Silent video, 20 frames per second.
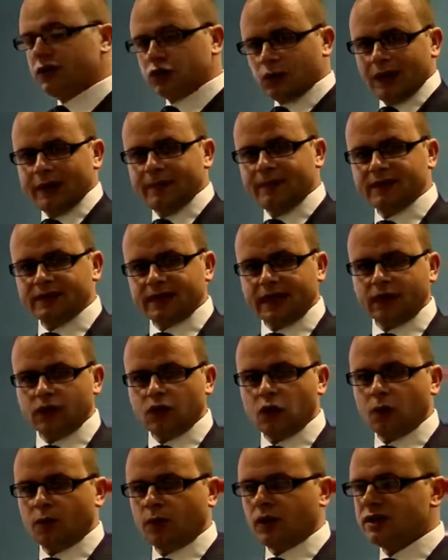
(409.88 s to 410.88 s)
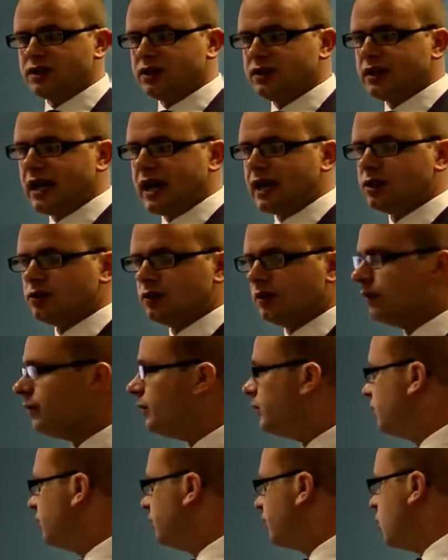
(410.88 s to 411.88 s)
get 20% corporation tax
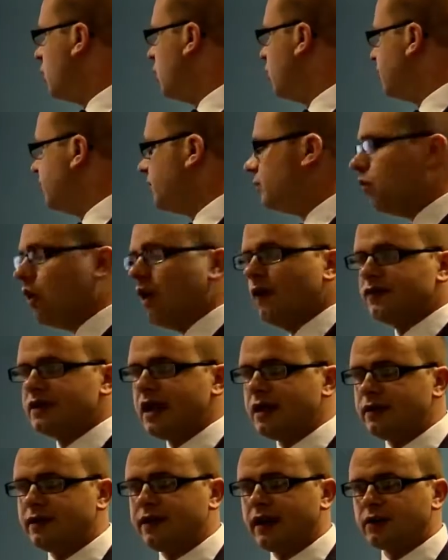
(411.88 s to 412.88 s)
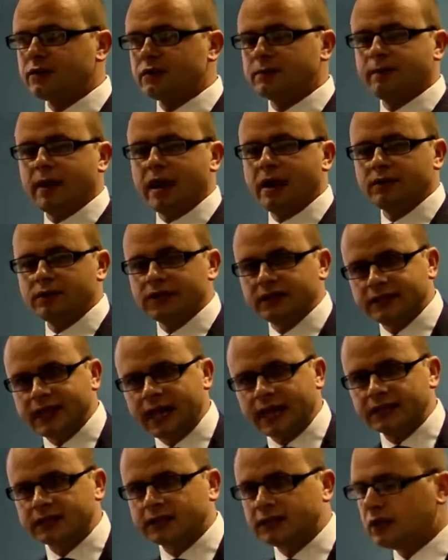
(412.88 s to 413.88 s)
relief, which of course is worth £10,000 in
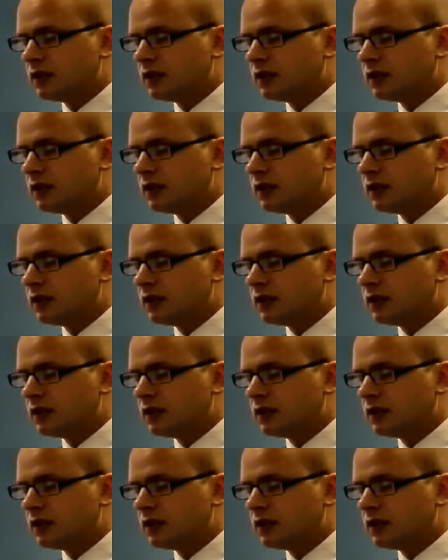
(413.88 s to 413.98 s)
tax